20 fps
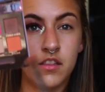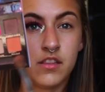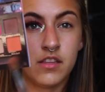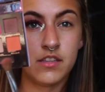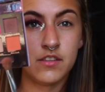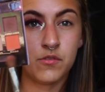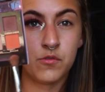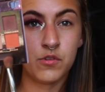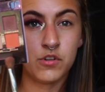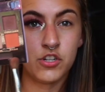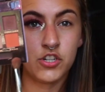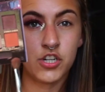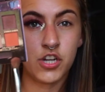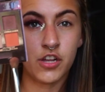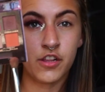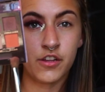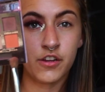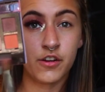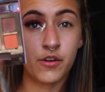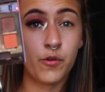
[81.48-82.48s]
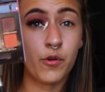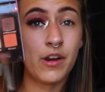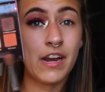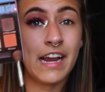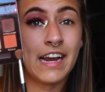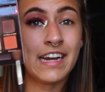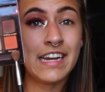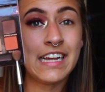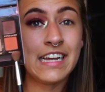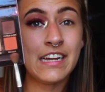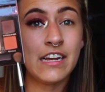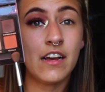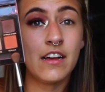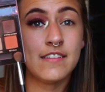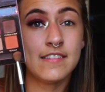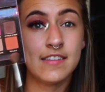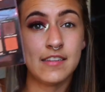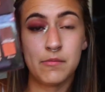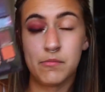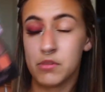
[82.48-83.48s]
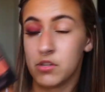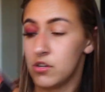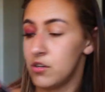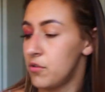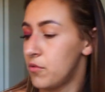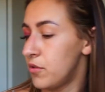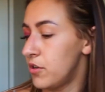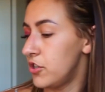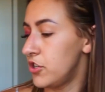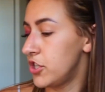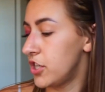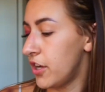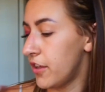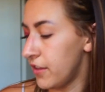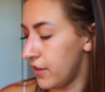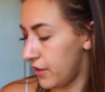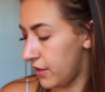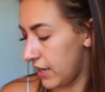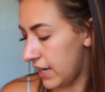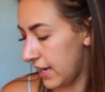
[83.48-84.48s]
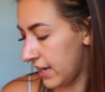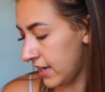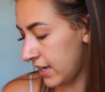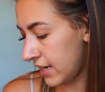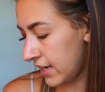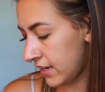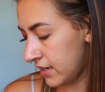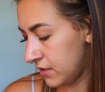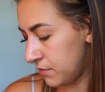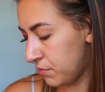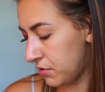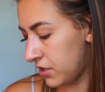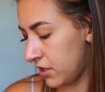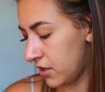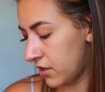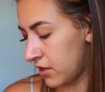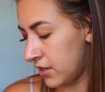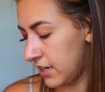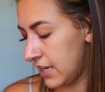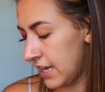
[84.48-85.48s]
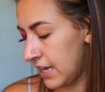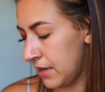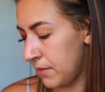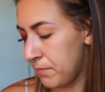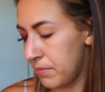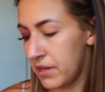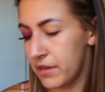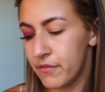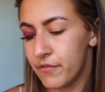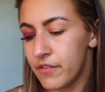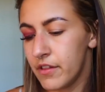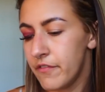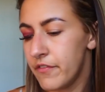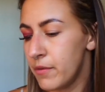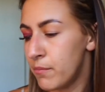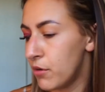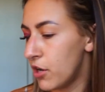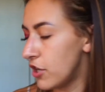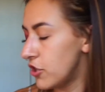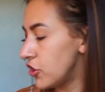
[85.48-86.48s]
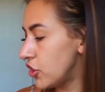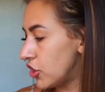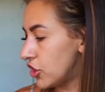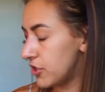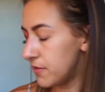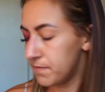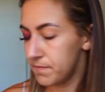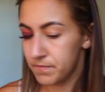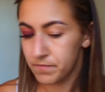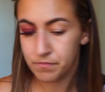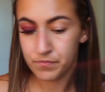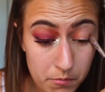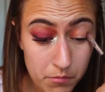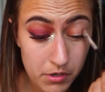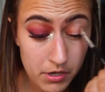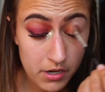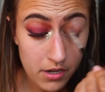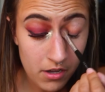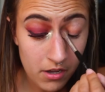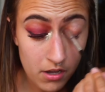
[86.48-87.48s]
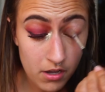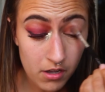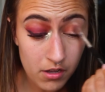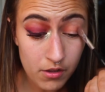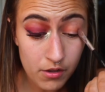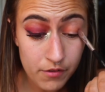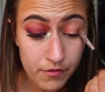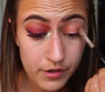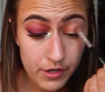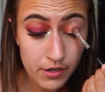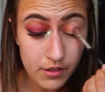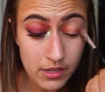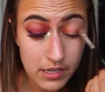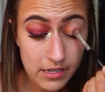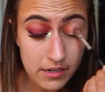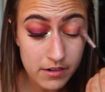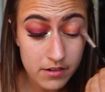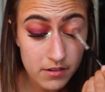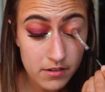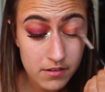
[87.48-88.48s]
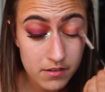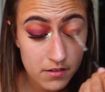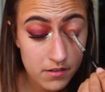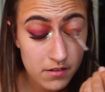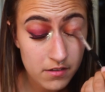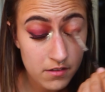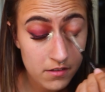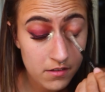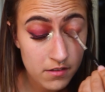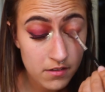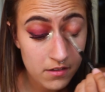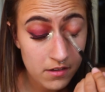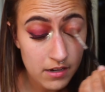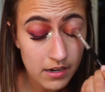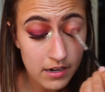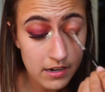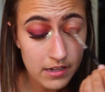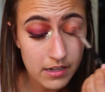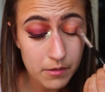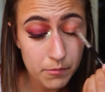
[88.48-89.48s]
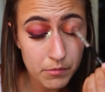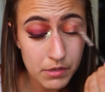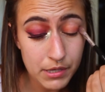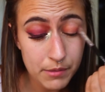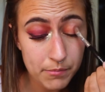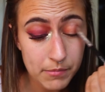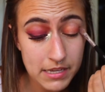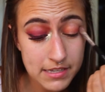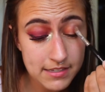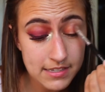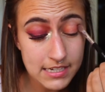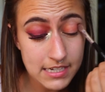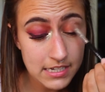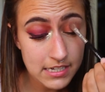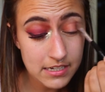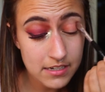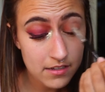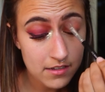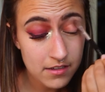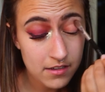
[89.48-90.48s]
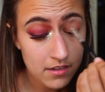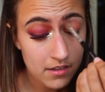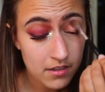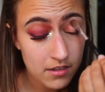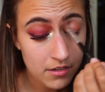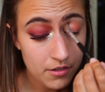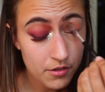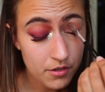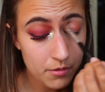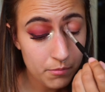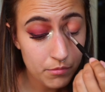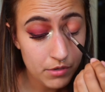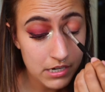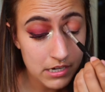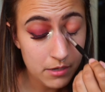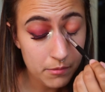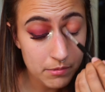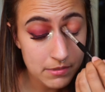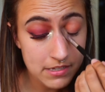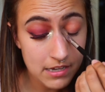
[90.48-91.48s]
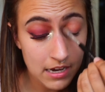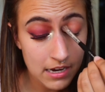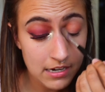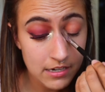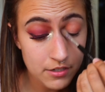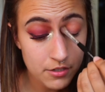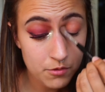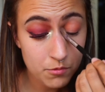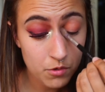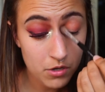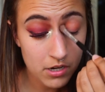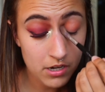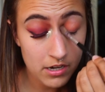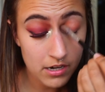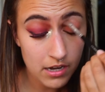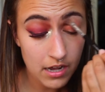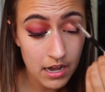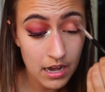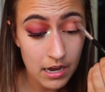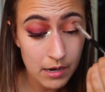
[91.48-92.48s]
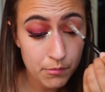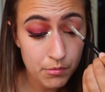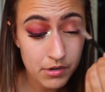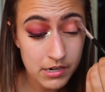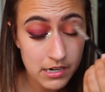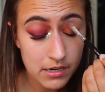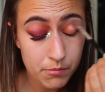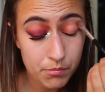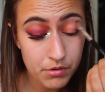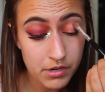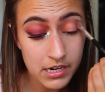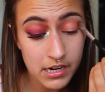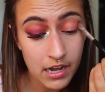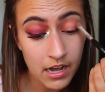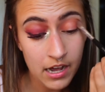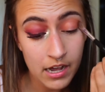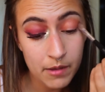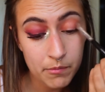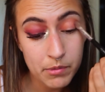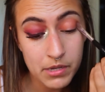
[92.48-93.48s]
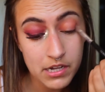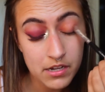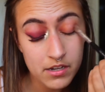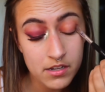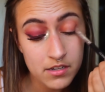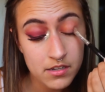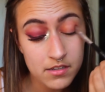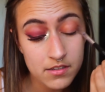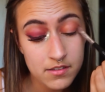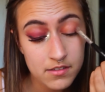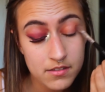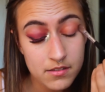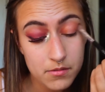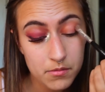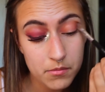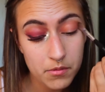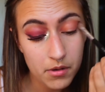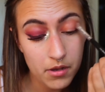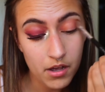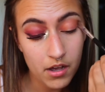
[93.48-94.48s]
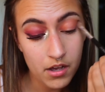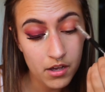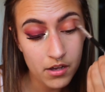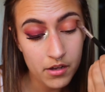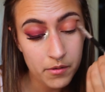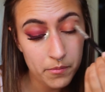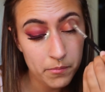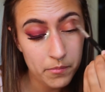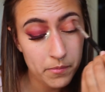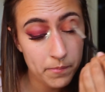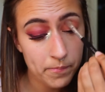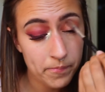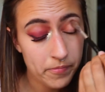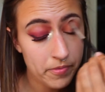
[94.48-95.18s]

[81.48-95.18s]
this orange color or any similar orange color and put it on a big fluffy brush. Put it all over your lid, and it can be messy. You can bring it up as high as you want. I bring it up pretty high because um,